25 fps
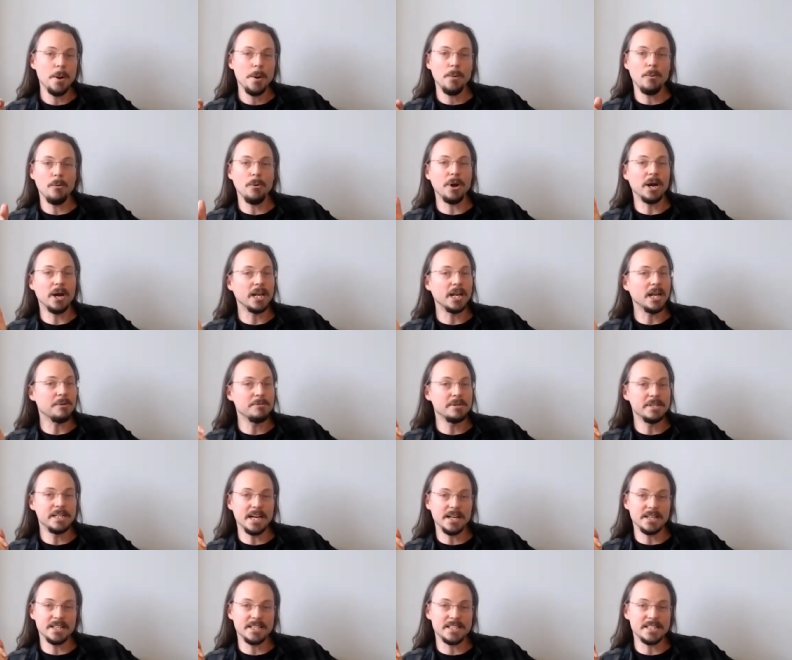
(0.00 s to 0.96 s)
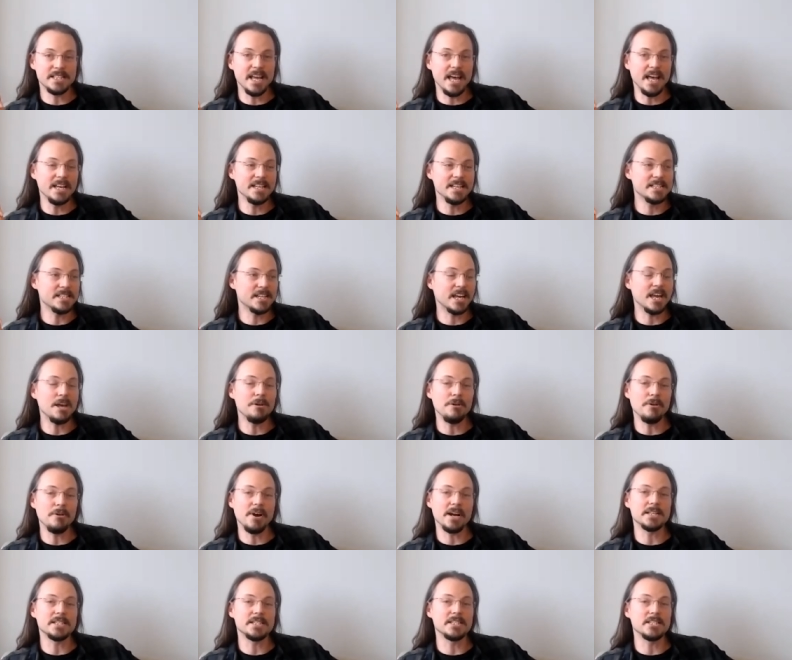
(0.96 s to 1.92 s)
walking up and downstairs to get
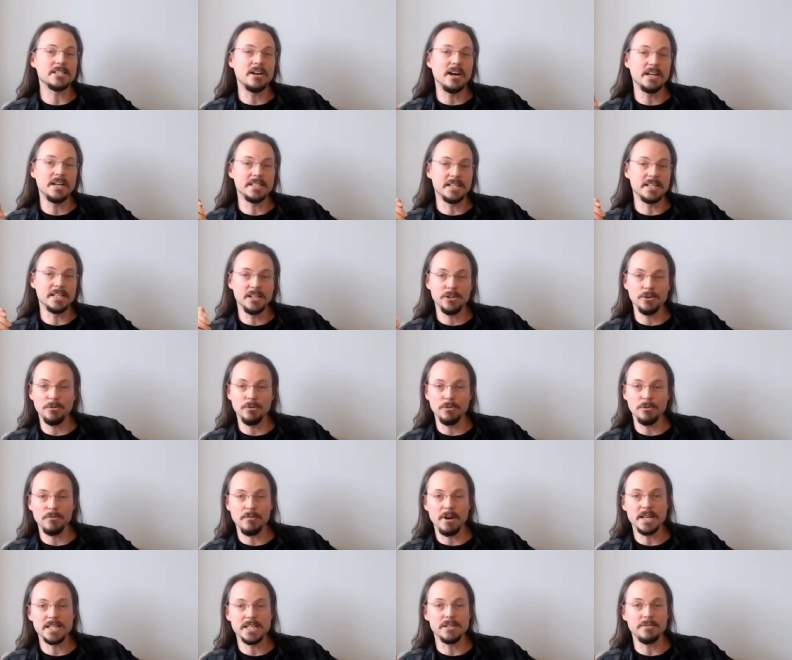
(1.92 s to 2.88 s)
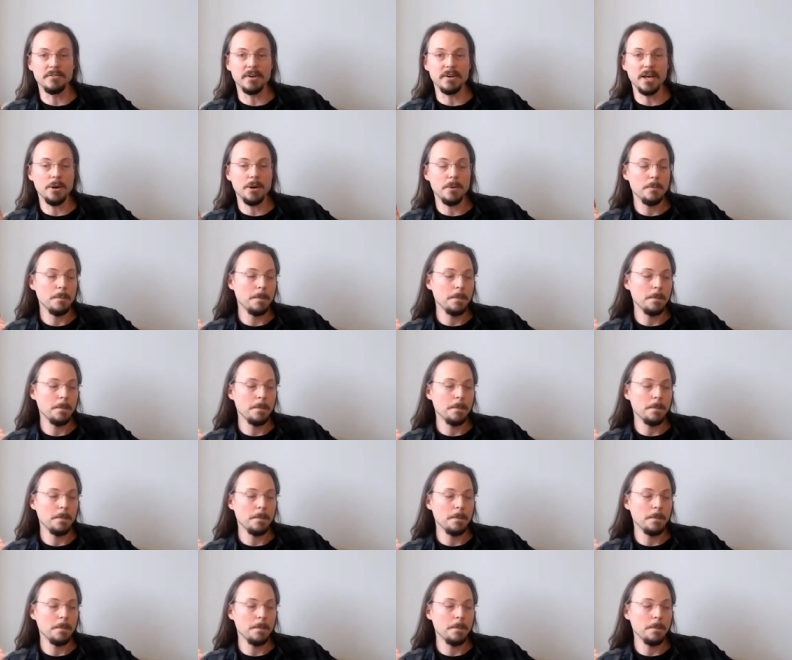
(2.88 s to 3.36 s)
your exercise in and all the rest of it,